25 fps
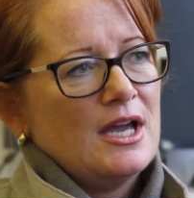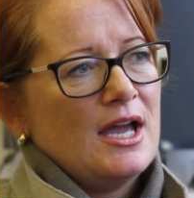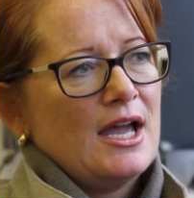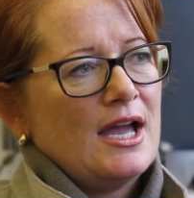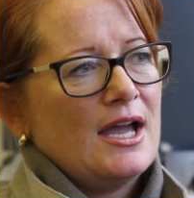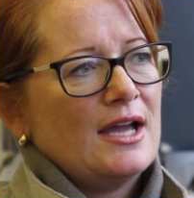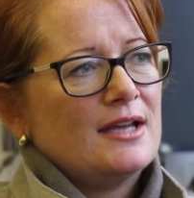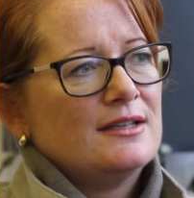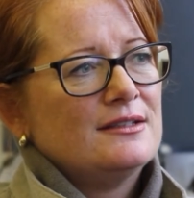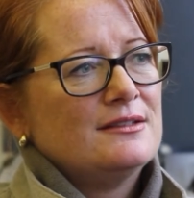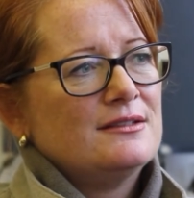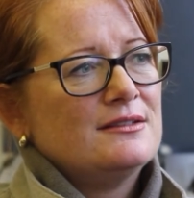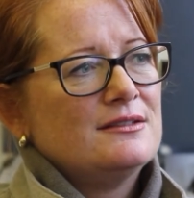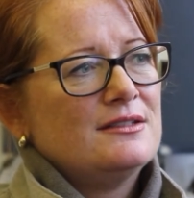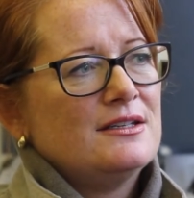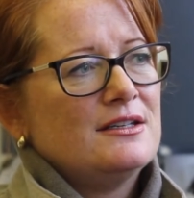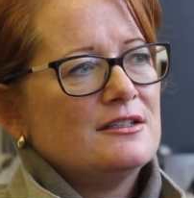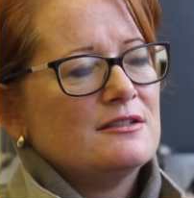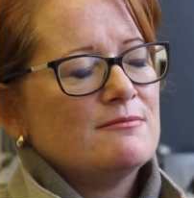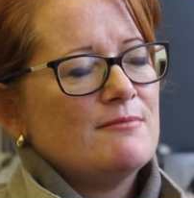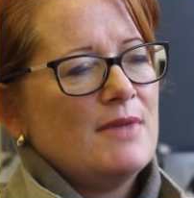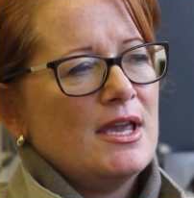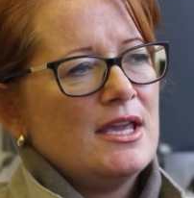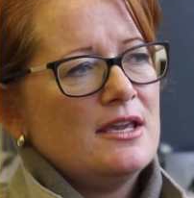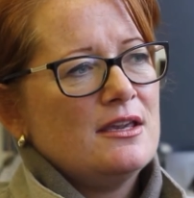And
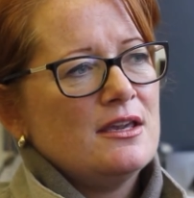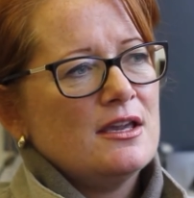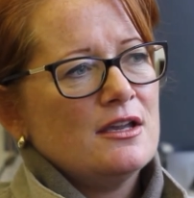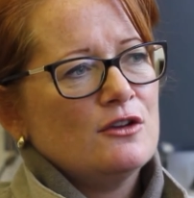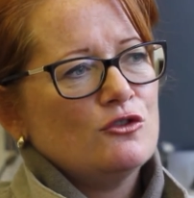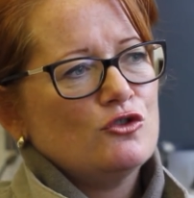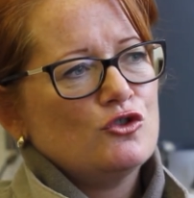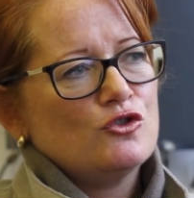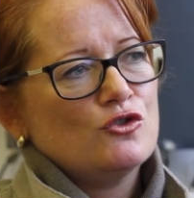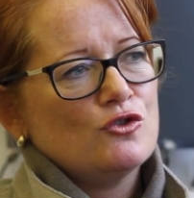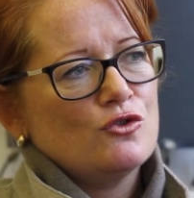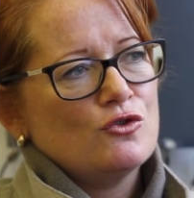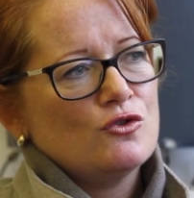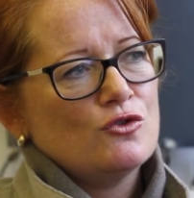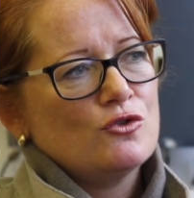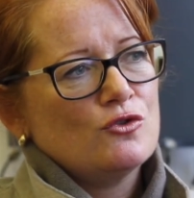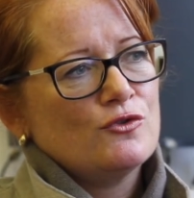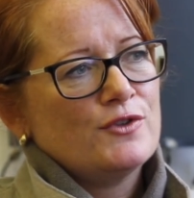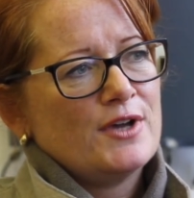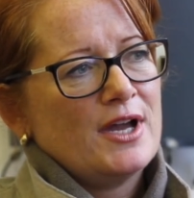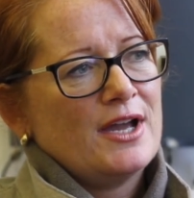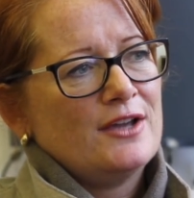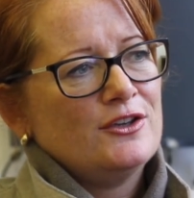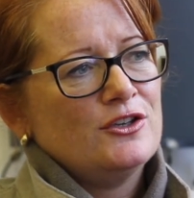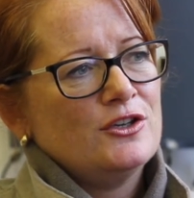it's making sure
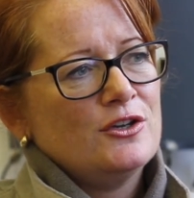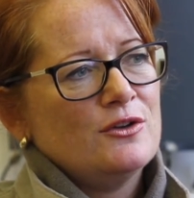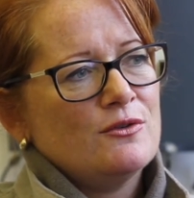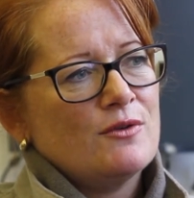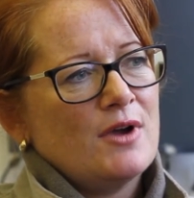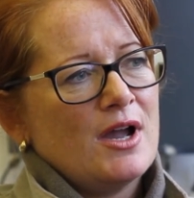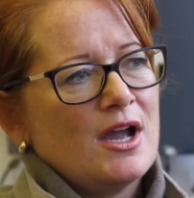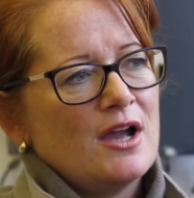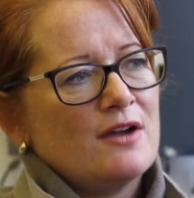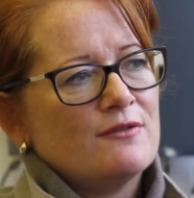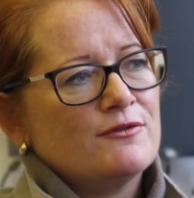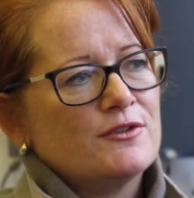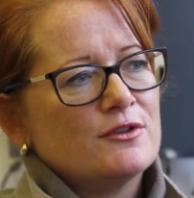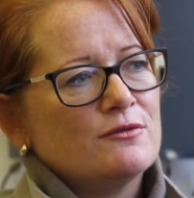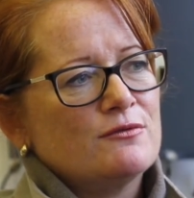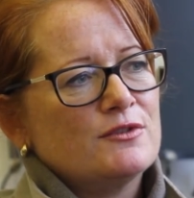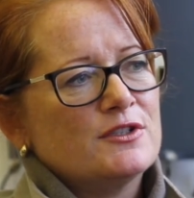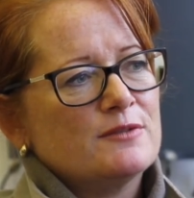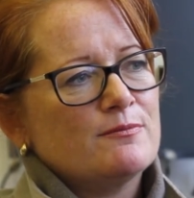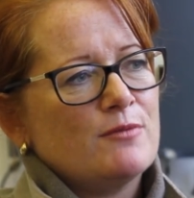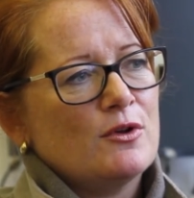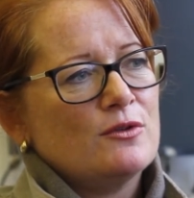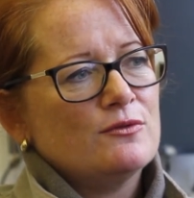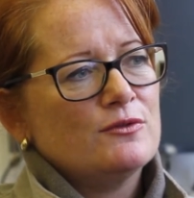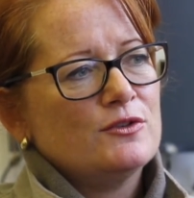that you have
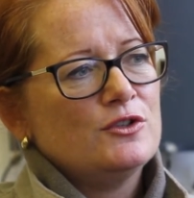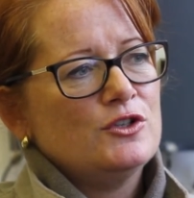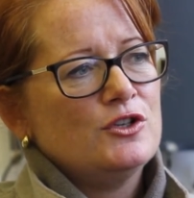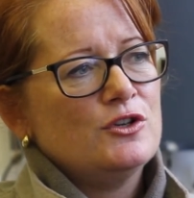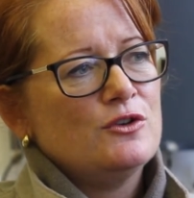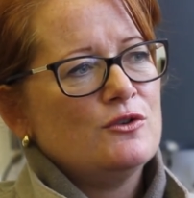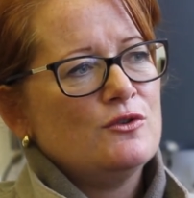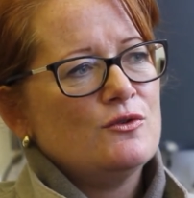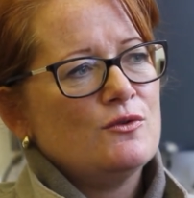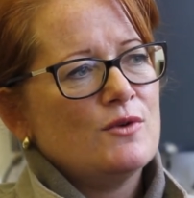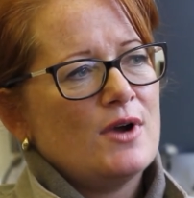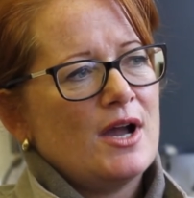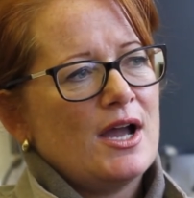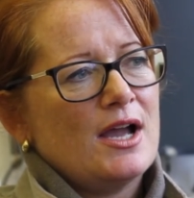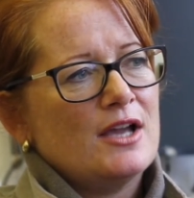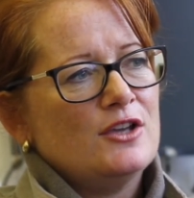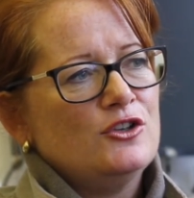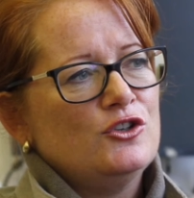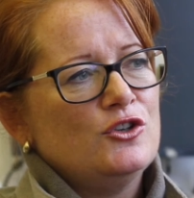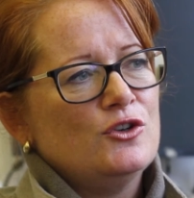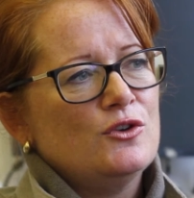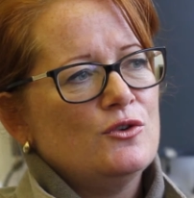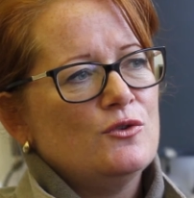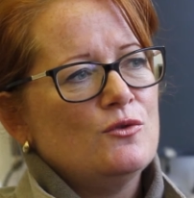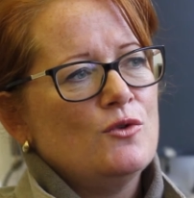the you
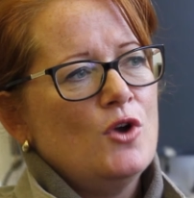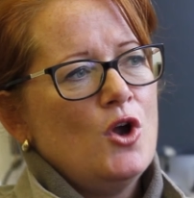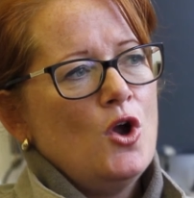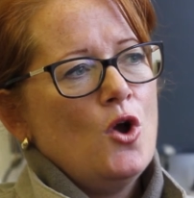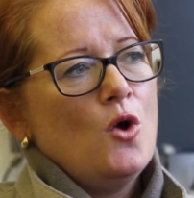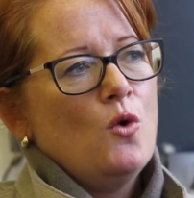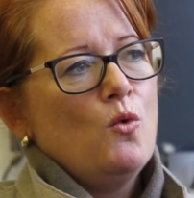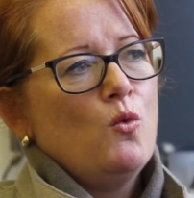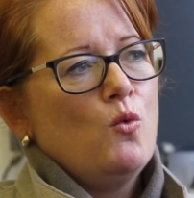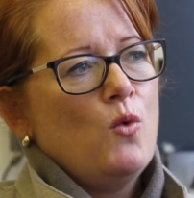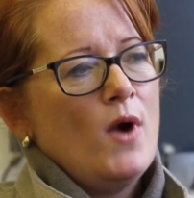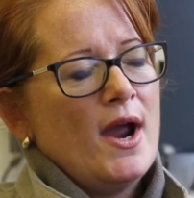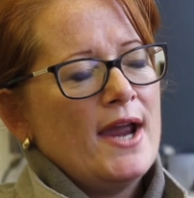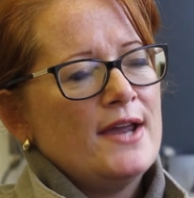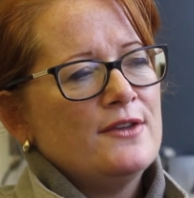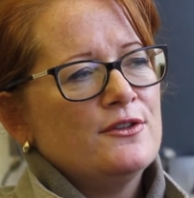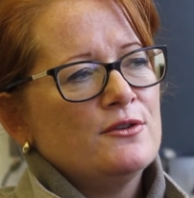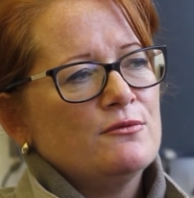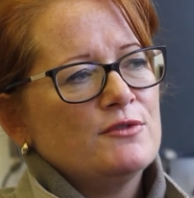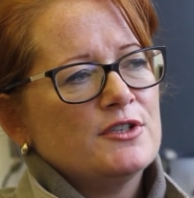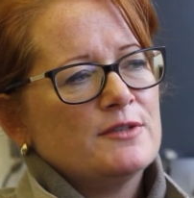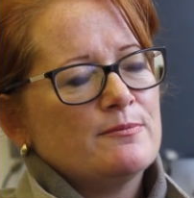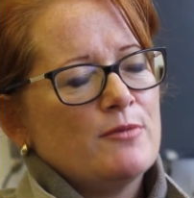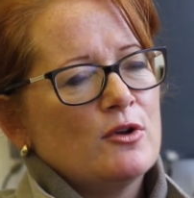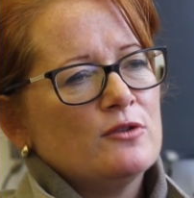weigh the
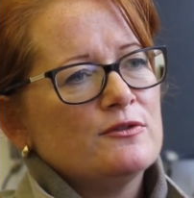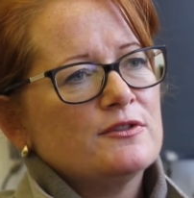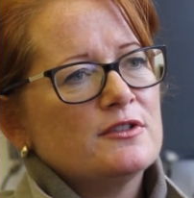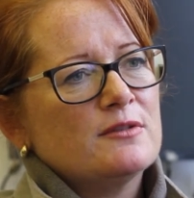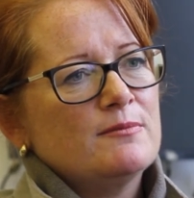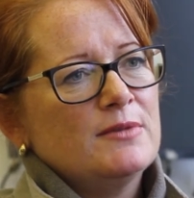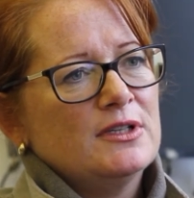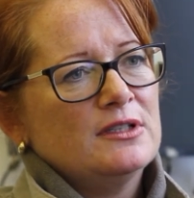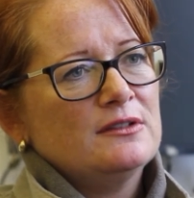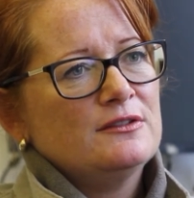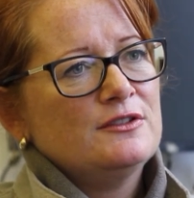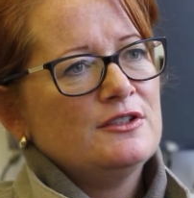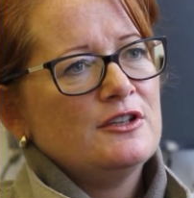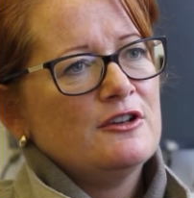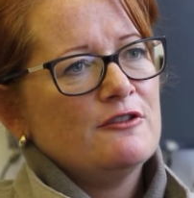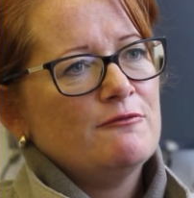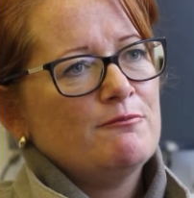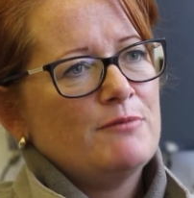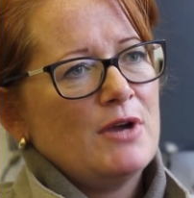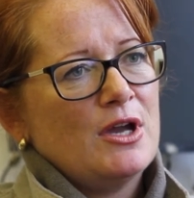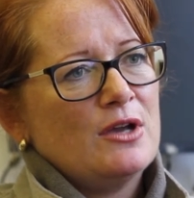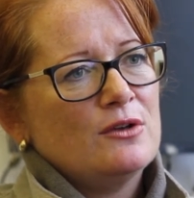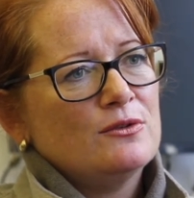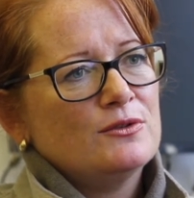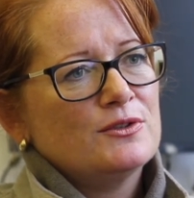responsibility of
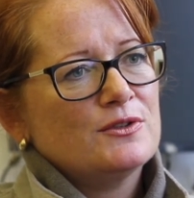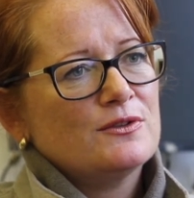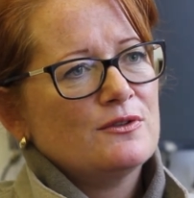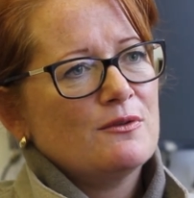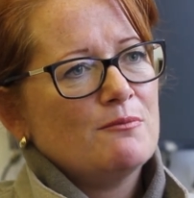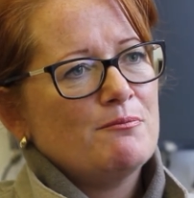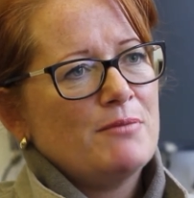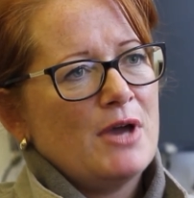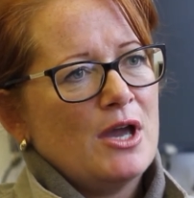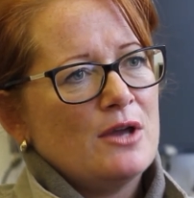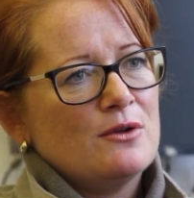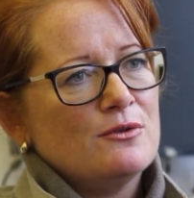both,